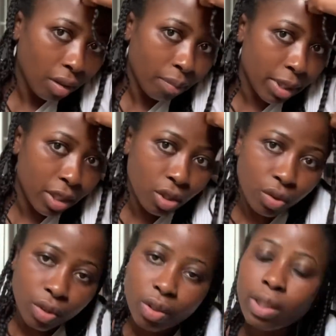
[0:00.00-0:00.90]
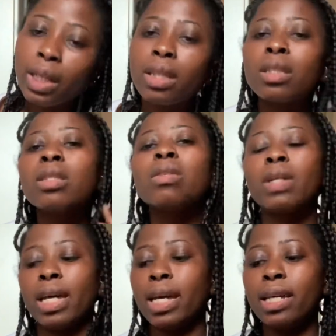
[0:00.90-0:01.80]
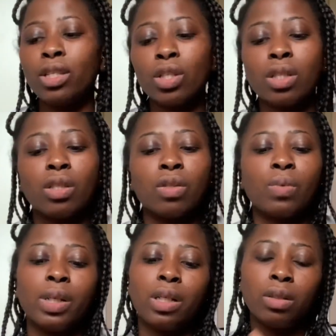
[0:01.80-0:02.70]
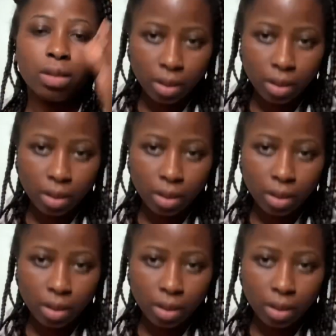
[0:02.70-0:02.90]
Make sure you get your edges as well.